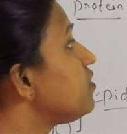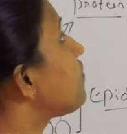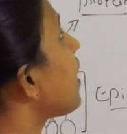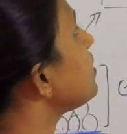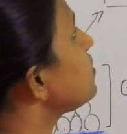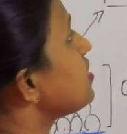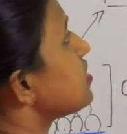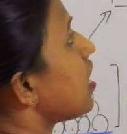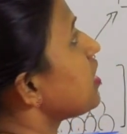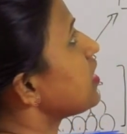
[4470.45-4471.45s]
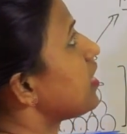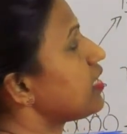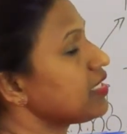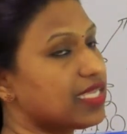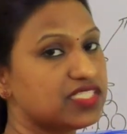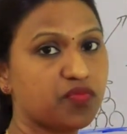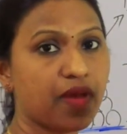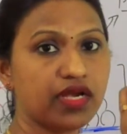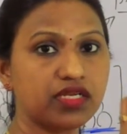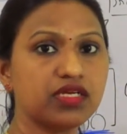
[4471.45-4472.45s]
find this non-keratinized
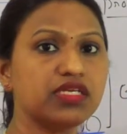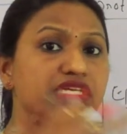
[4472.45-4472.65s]
part